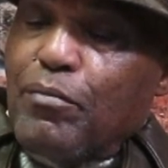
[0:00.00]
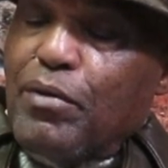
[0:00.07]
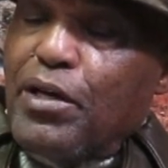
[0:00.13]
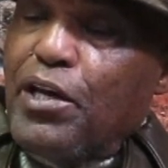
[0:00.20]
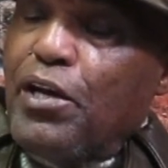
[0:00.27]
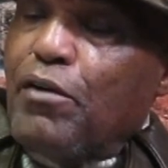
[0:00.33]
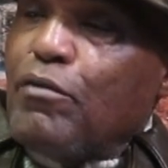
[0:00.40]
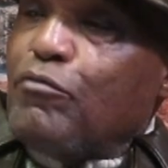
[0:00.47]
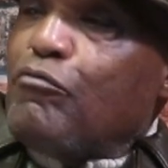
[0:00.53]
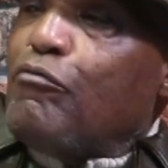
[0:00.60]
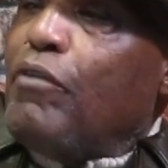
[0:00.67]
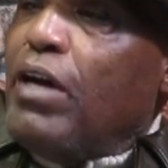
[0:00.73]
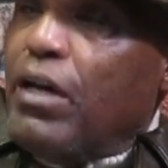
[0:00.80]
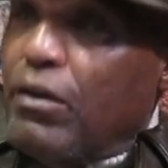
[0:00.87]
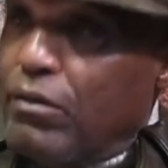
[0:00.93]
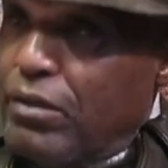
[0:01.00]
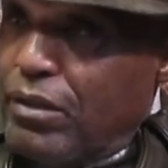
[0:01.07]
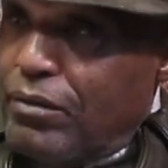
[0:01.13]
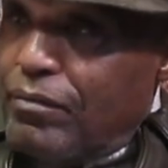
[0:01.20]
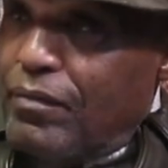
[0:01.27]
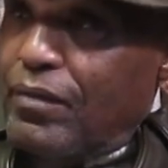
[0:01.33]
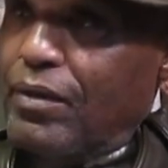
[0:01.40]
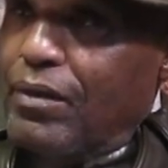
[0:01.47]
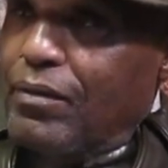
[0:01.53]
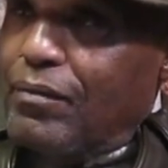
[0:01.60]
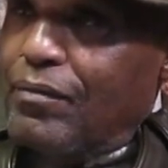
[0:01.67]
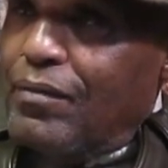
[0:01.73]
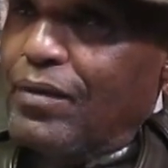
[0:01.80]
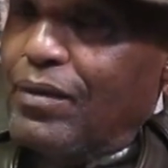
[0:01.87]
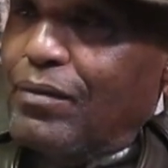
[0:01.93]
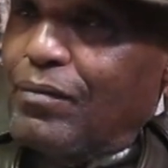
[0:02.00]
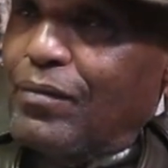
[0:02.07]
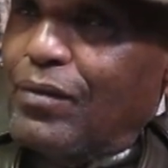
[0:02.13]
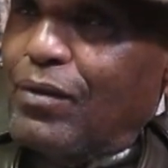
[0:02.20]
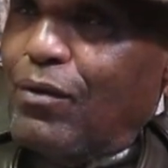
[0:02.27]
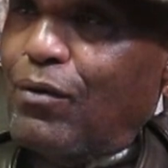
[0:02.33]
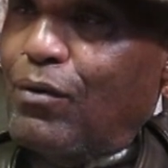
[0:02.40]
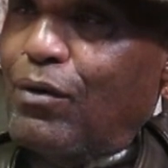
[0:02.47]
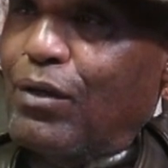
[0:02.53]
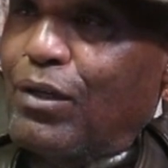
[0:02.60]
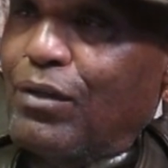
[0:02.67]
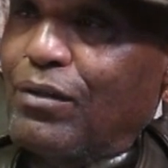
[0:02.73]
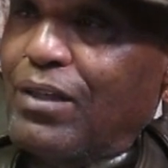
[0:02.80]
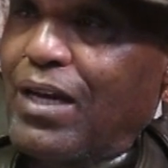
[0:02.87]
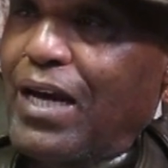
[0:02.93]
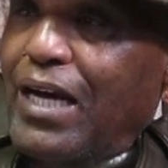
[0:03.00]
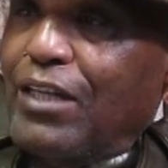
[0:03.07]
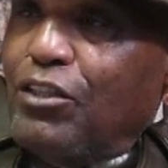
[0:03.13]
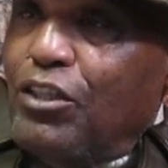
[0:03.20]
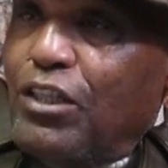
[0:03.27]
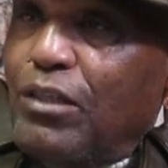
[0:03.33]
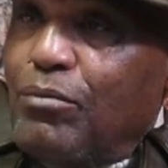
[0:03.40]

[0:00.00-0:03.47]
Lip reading: McCarron's record on, actually,